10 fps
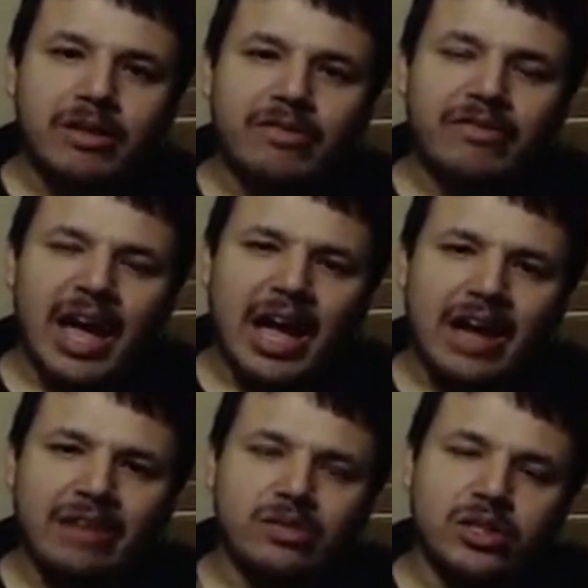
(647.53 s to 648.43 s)

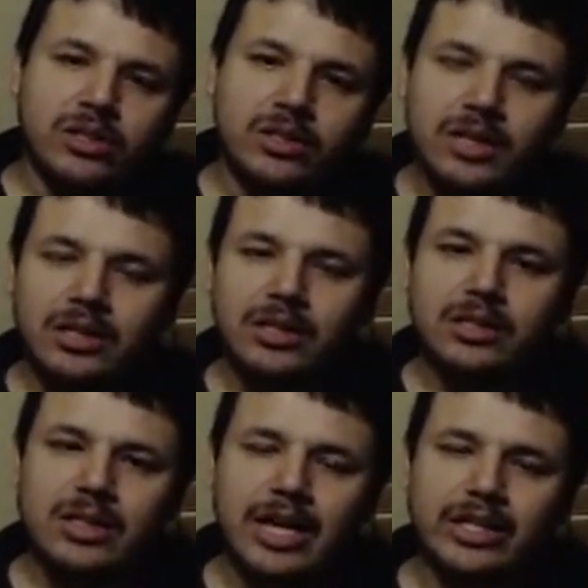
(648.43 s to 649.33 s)
5 to 6
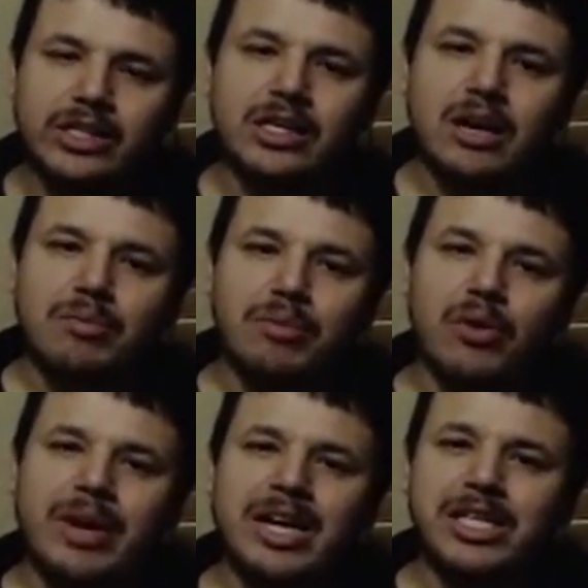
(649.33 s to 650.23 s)
states
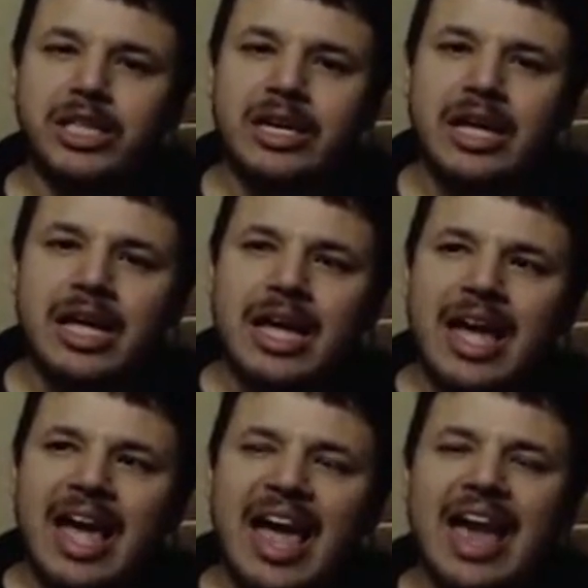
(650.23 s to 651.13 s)
per region,
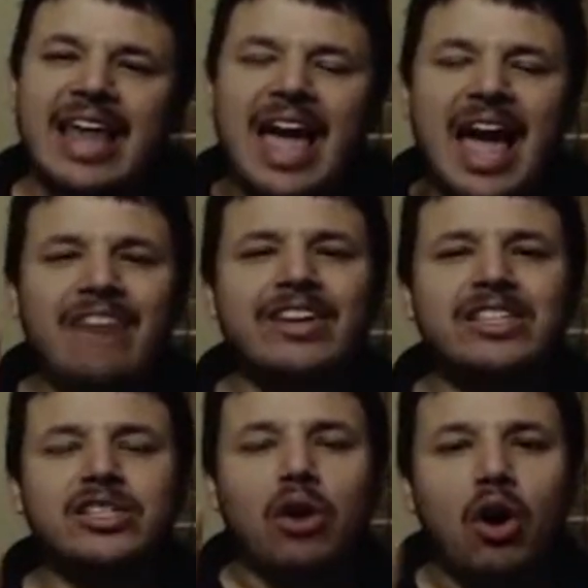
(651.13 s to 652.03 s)
and have
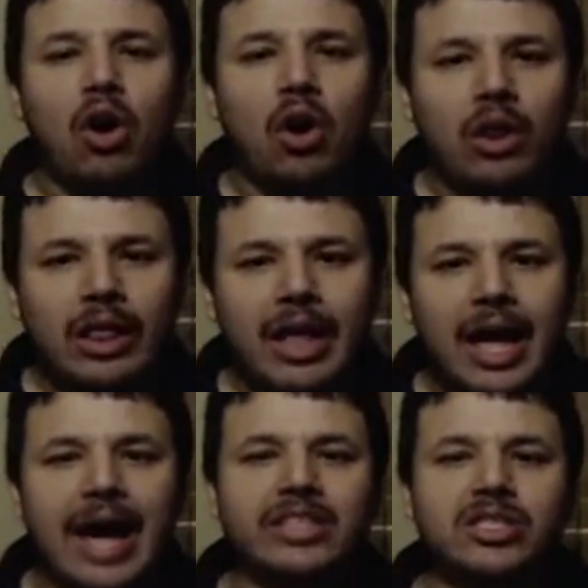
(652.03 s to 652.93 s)
it all
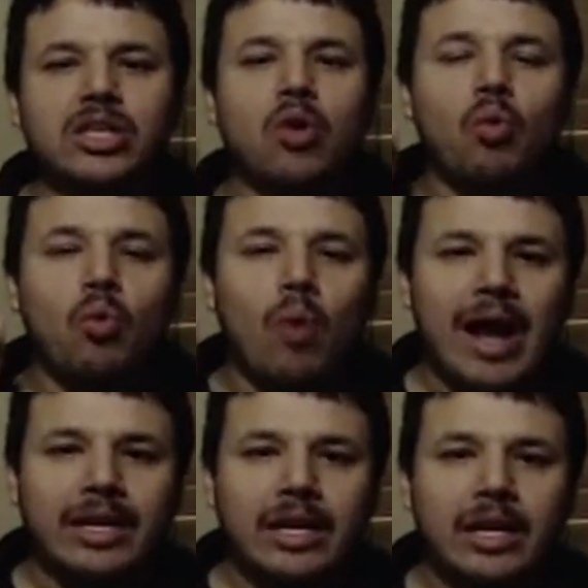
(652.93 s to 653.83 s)
as
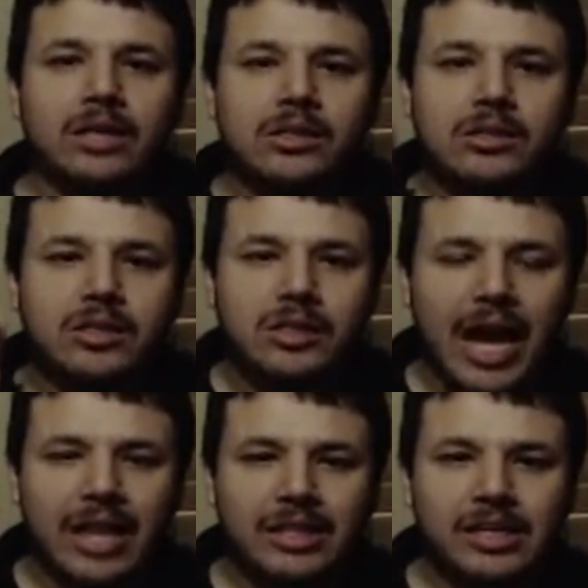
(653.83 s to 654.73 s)
one
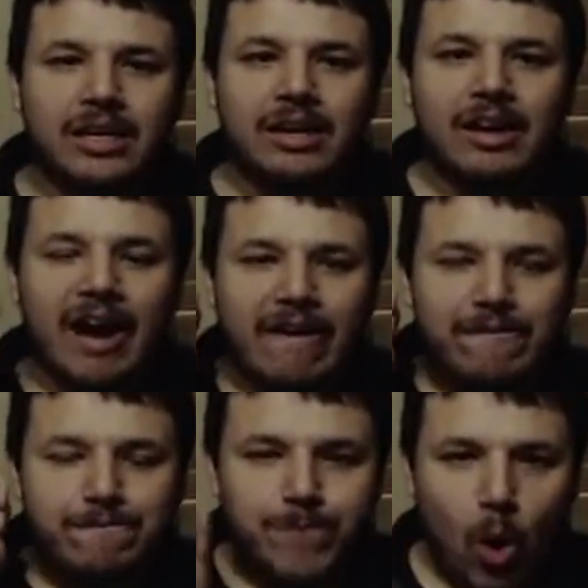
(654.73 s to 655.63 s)
set
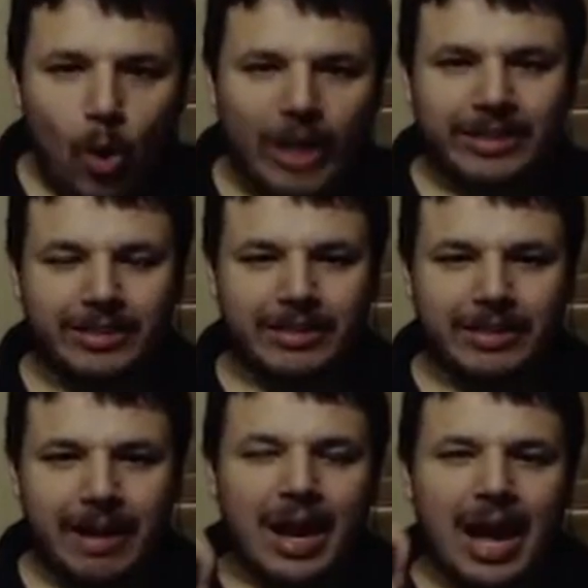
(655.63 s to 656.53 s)
of points.